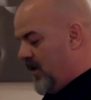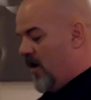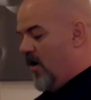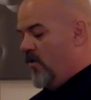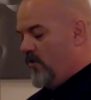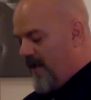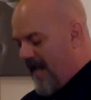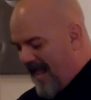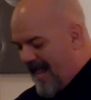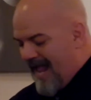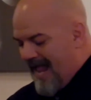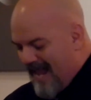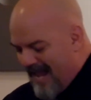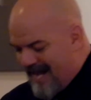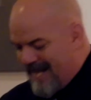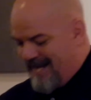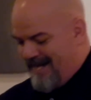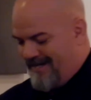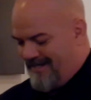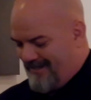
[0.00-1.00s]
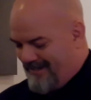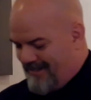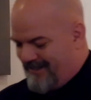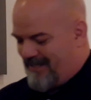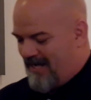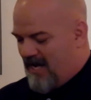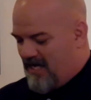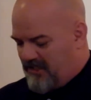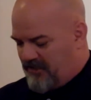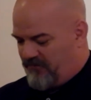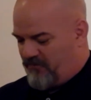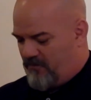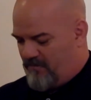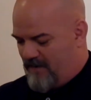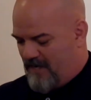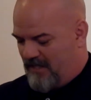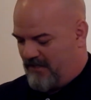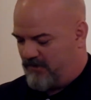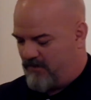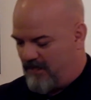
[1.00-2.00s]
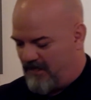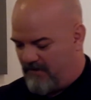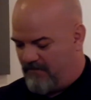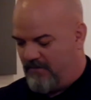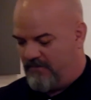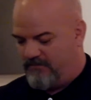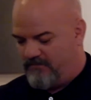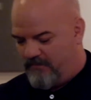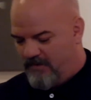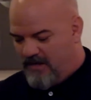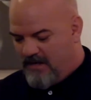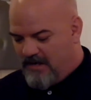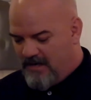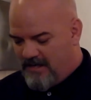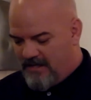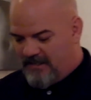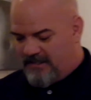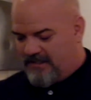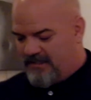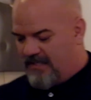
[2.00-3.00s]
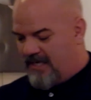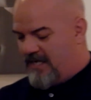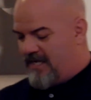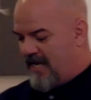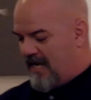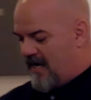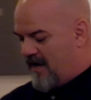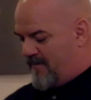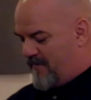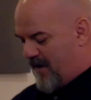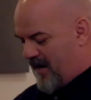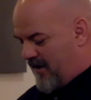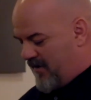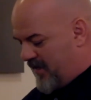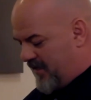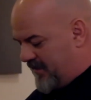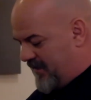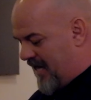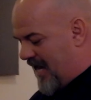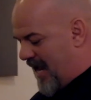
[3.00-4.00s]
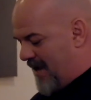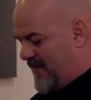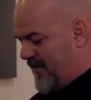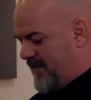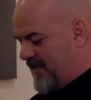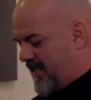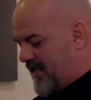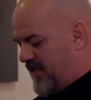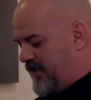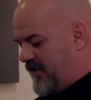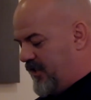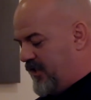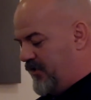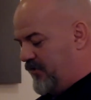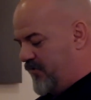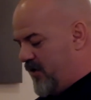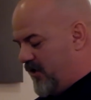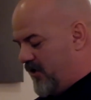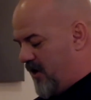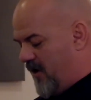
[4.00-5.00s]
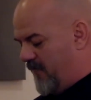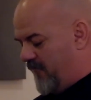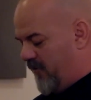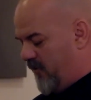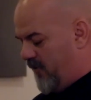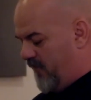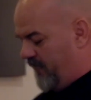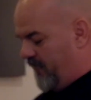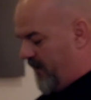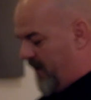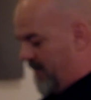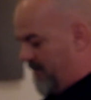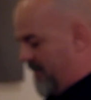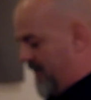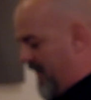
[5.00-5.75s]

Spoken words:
Okay, just hush for a minute so I can get our bearings, Abby said as she shrugged off her frame